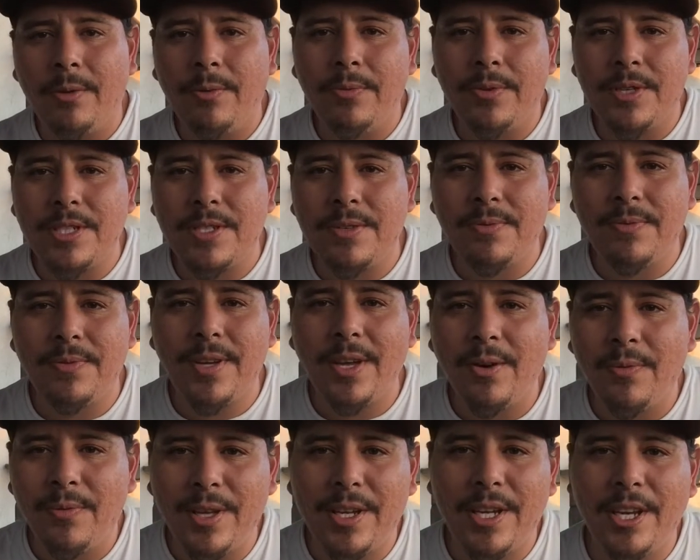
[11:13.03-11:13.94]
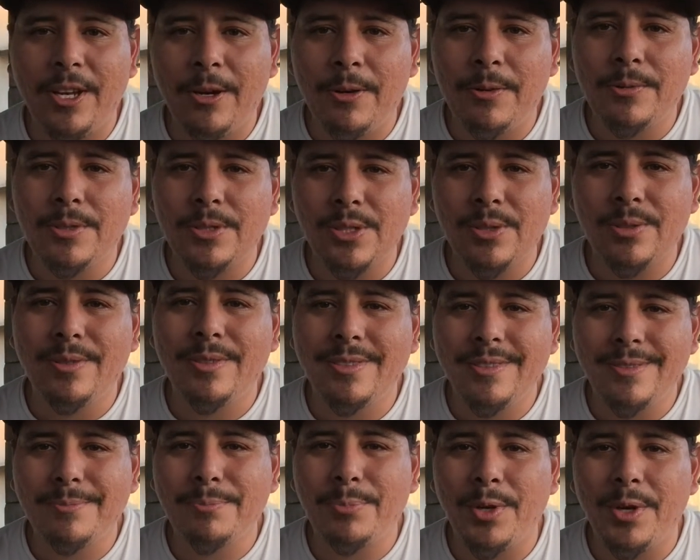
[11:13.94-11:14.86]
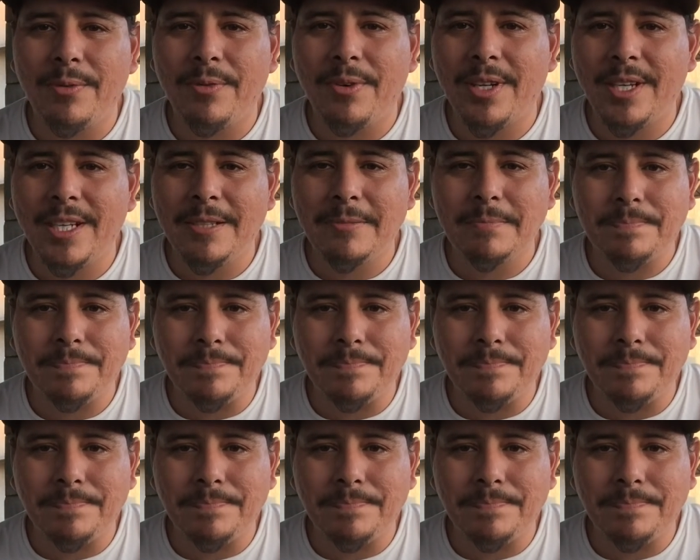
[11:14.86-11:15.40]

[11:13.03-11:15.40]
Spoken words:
fishing fail video soon. It's pretty funny.